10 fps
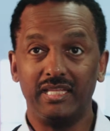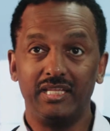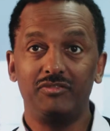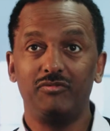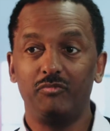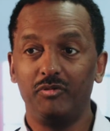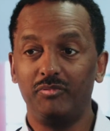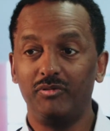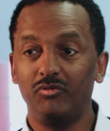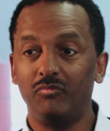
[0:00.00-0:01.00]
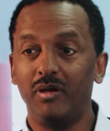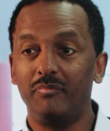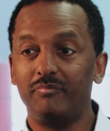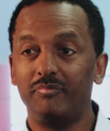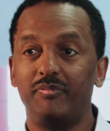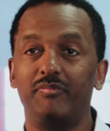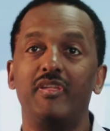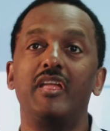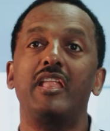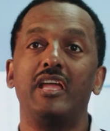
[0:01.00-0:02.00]
is for people to map
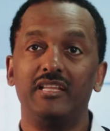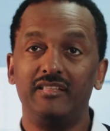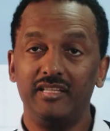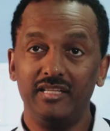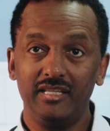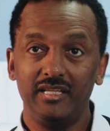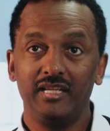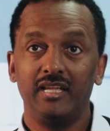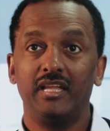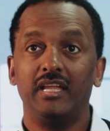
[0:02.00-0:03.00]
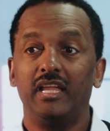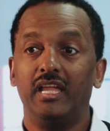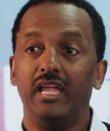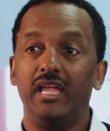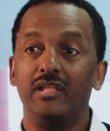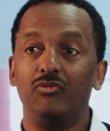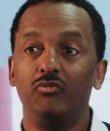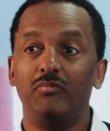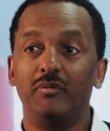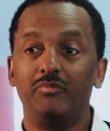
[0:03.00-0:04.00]
their reality and
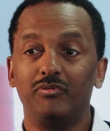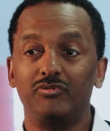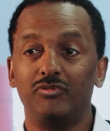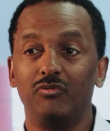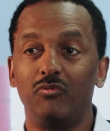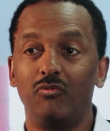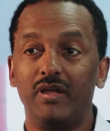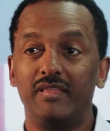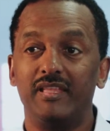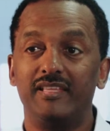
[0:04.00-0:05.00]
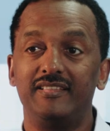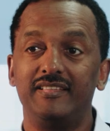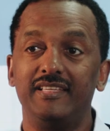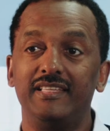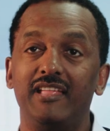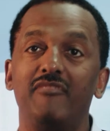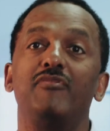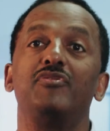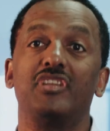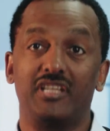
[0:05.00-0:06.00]
to map also what they see their
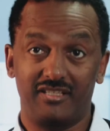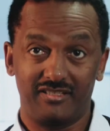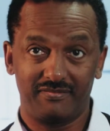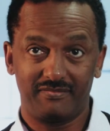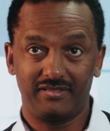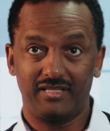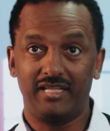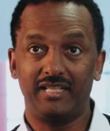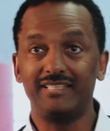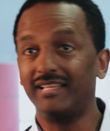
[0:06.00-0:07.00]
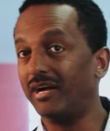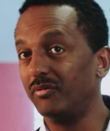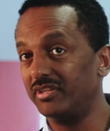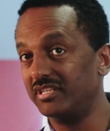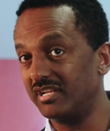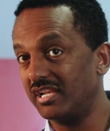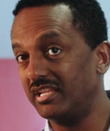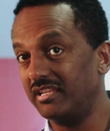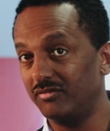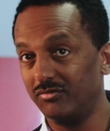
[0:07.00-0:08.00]
future is. And that's how it is
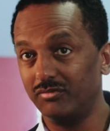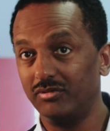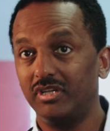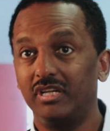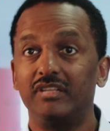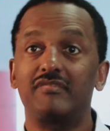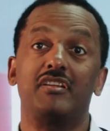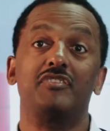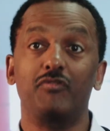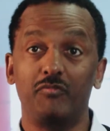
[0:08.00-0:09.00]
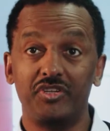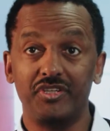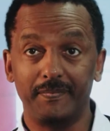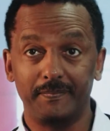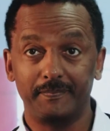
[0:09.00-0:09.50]
related to transformation.